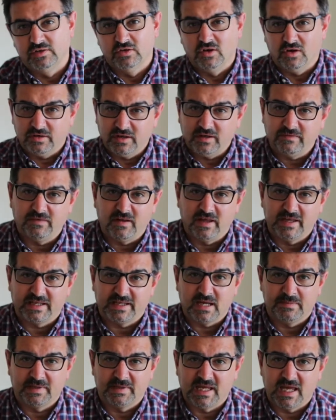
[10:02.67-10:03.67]
not enough light
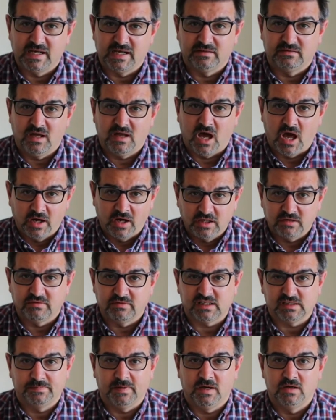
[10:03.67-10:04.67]
coming in,
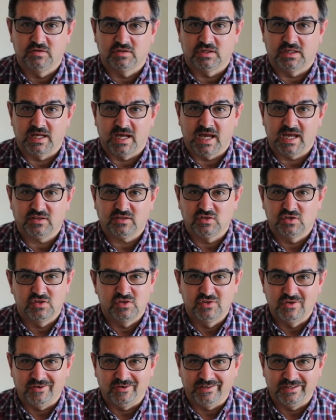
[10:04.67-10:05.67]
underexposure, yeah?
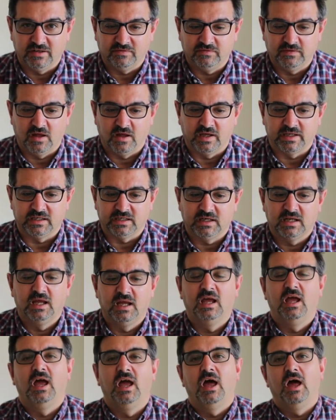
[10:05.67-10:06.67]
Not enough light.
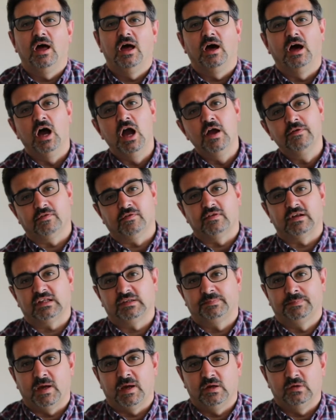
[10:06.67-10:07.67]

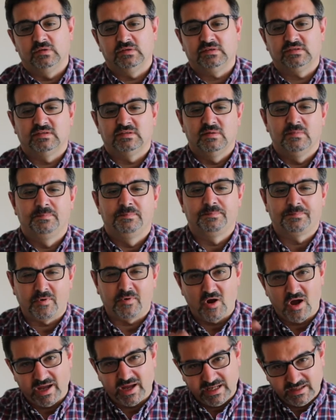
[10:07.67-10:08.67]
Overexposed,
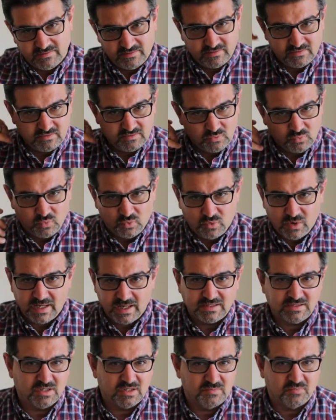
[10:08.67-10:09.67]
bright, way
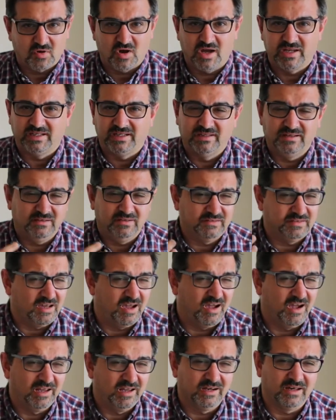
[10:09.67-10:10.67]
too bright, you lose your
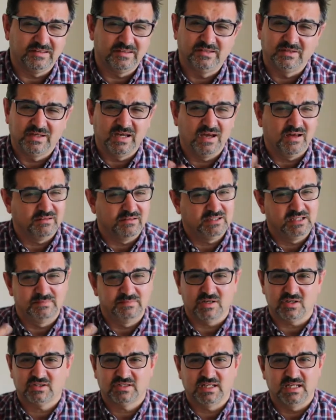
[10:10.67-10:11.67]
highlights, you can't see
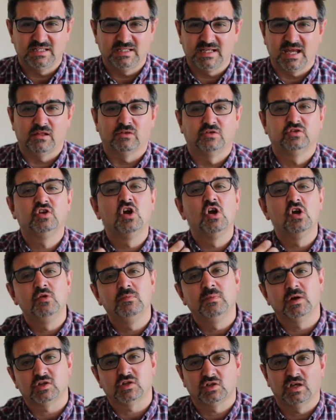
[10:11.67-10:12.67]
much detail, too
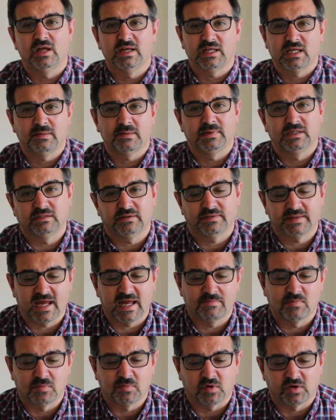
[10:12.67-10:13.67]
much light coming to the
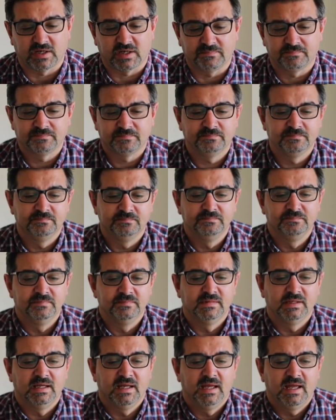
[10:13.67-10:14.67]
camera body.
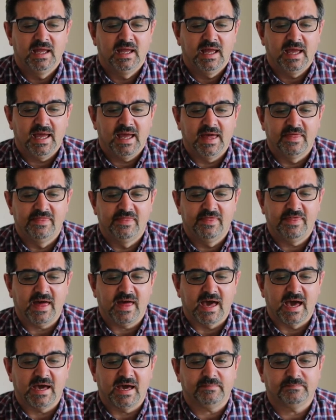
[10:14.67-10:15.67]
And
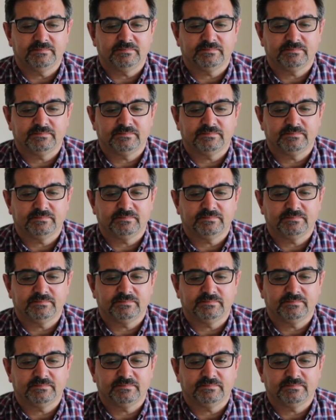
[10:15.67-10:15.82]
that